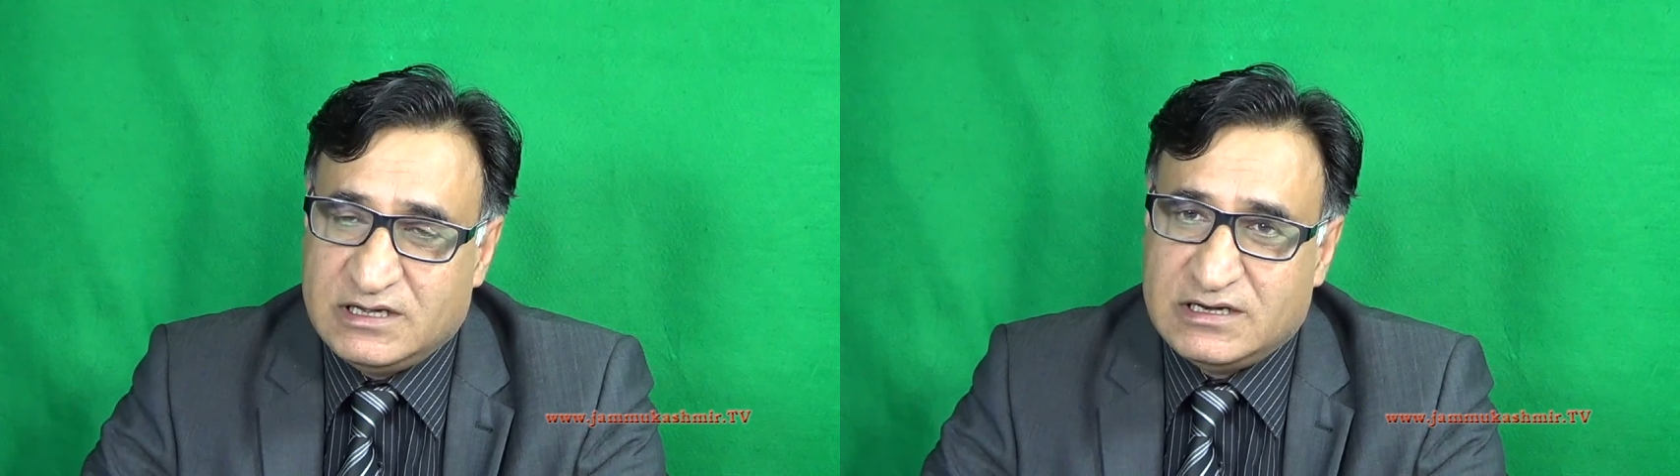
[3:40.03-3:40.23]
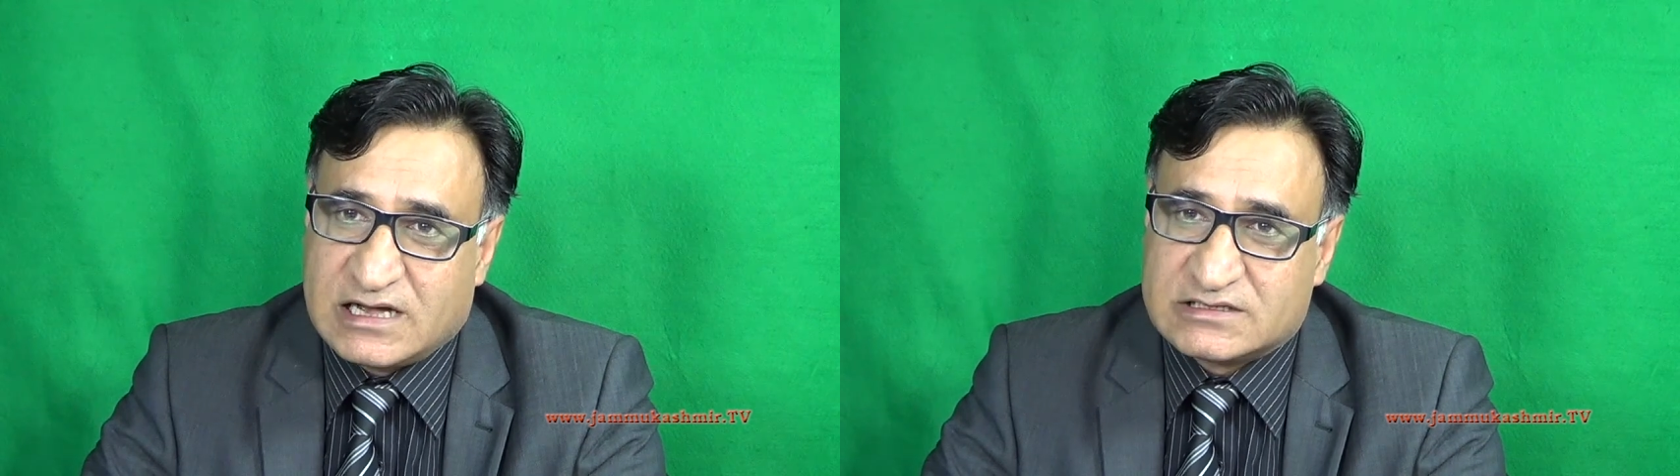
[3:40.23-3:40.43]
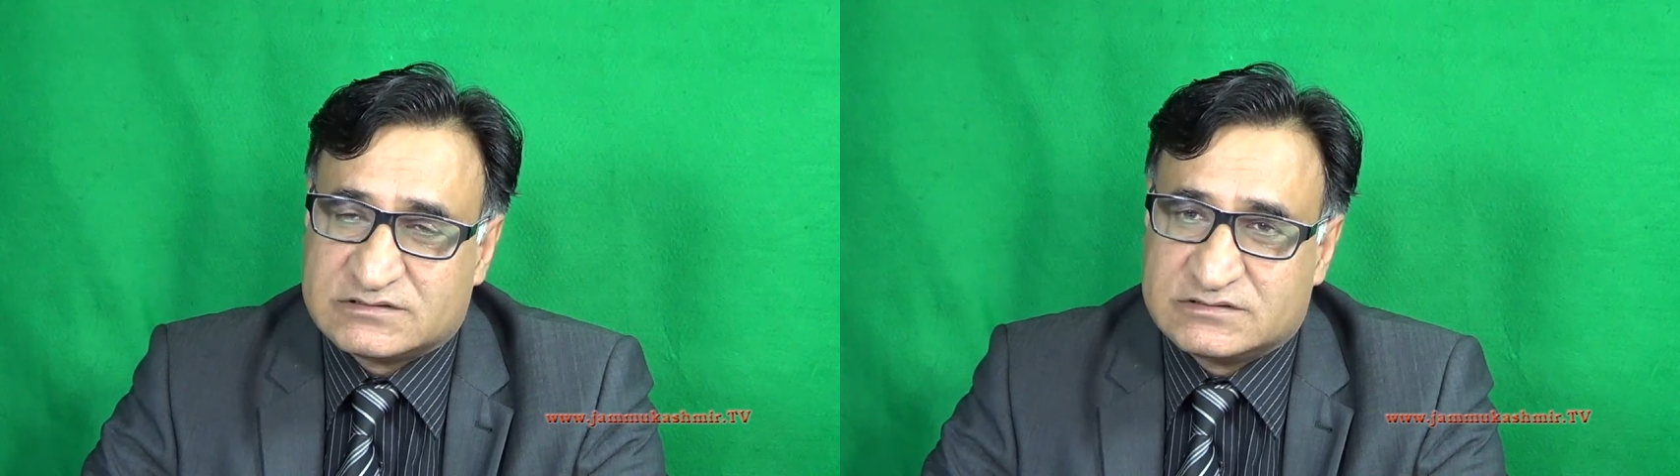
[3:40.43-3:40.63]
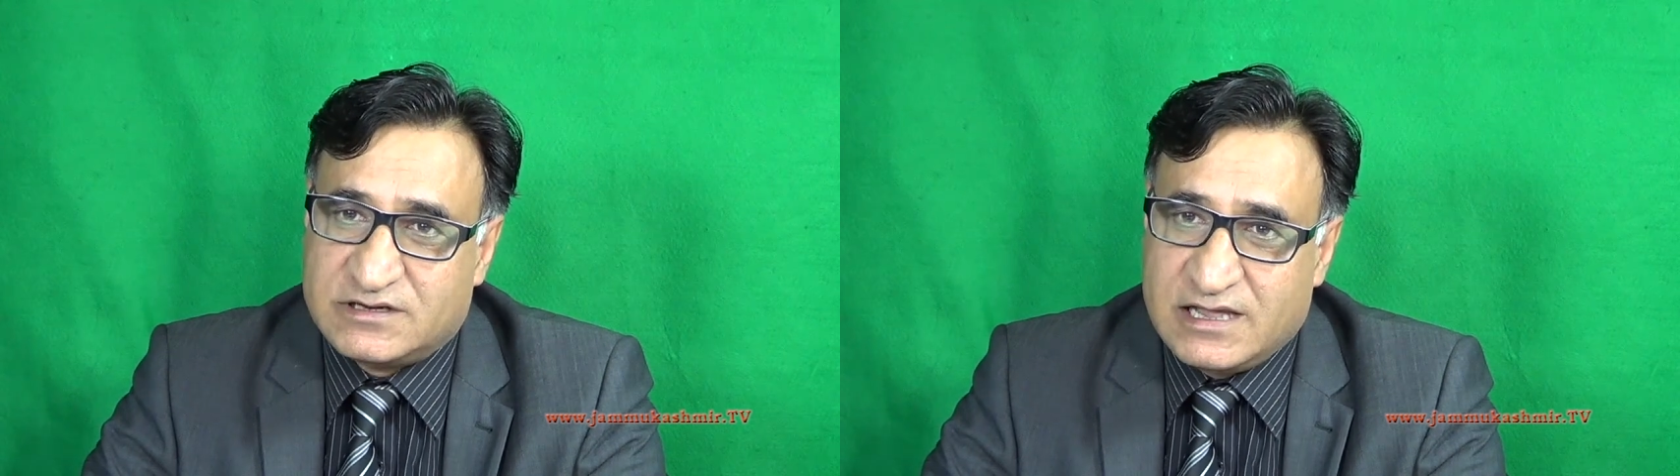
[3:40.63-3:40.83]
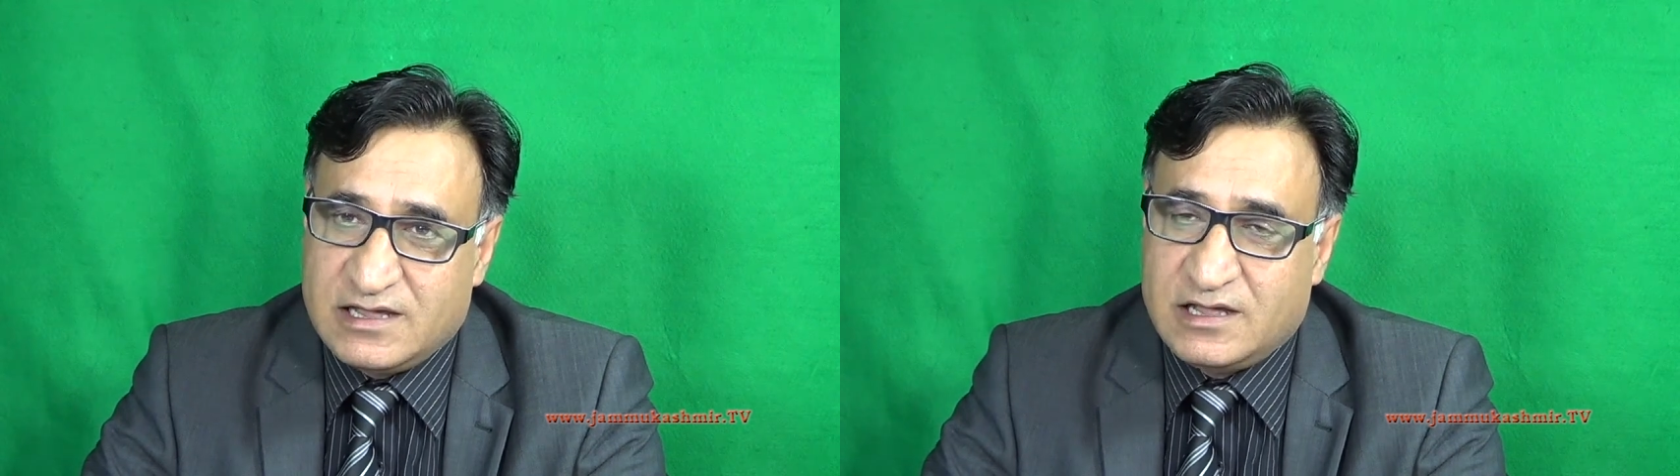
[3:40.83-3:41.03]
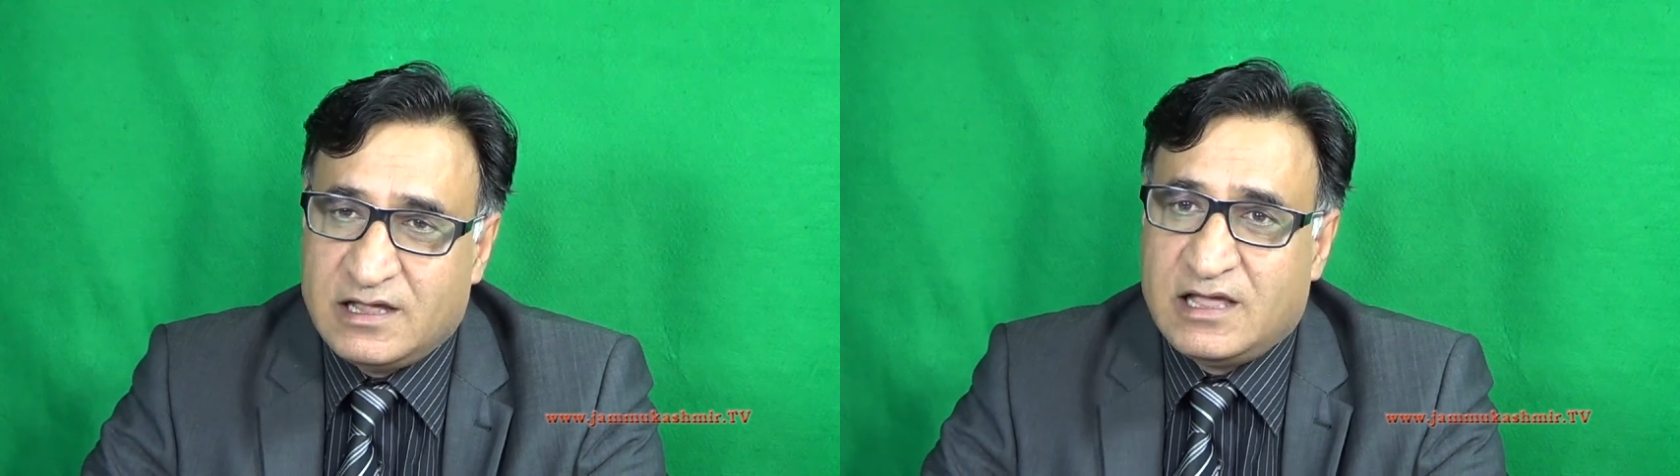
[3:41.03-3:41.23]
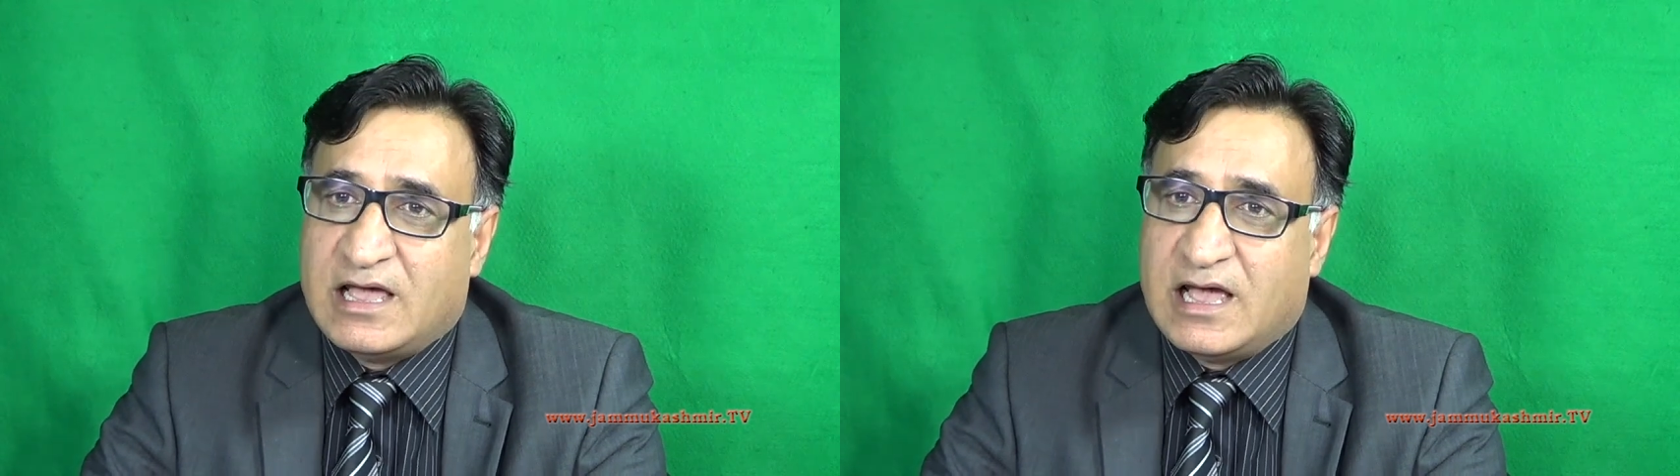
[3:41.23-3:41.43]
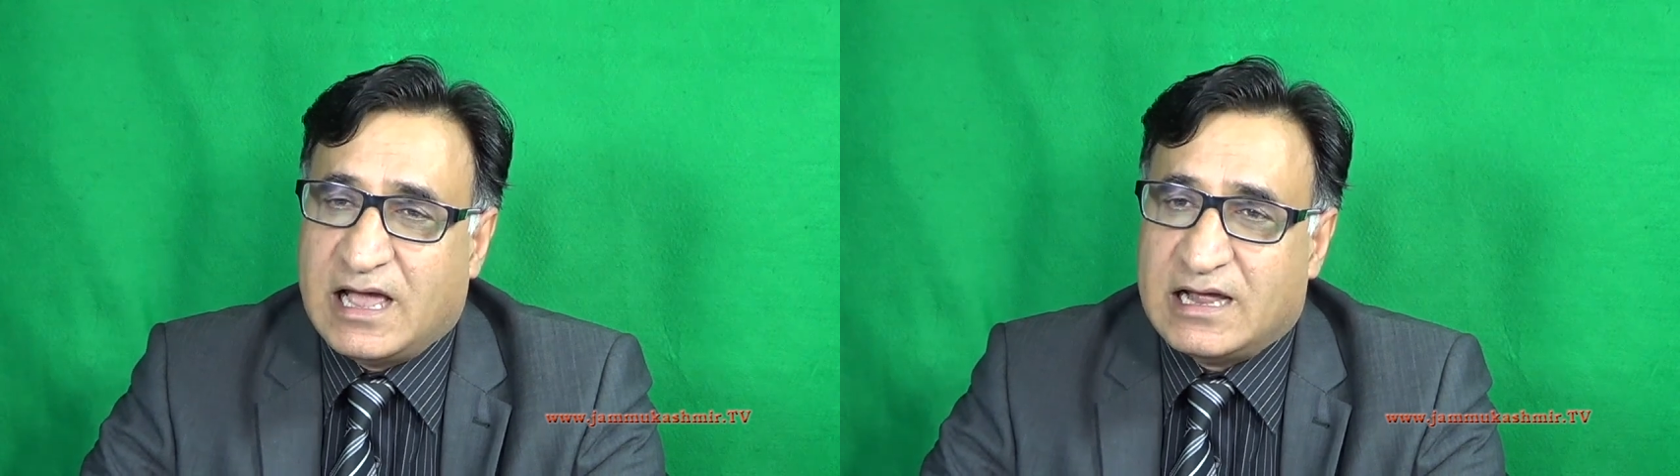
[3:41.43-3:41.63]
in next day,
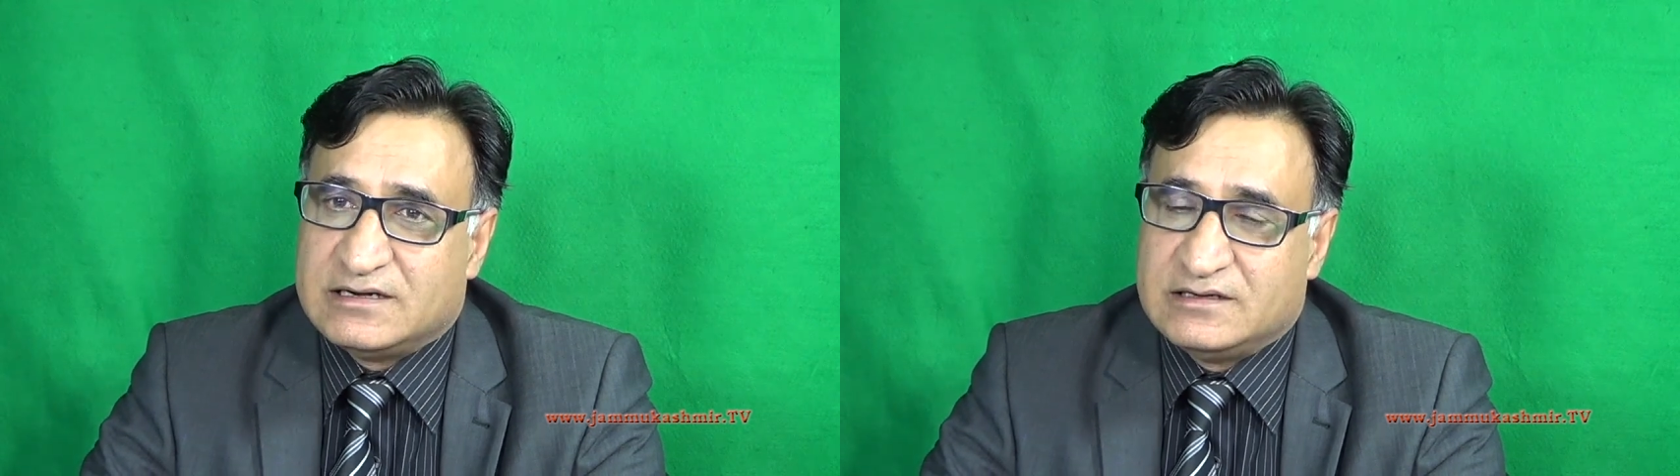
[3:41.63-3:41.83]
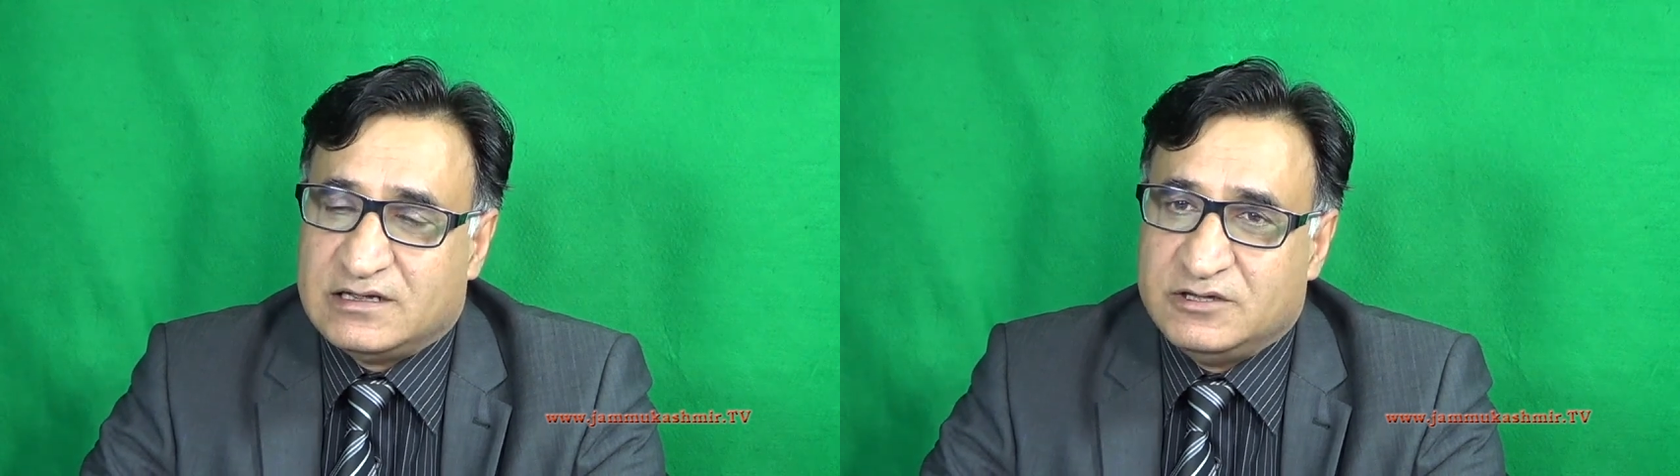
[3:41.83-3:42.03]
and he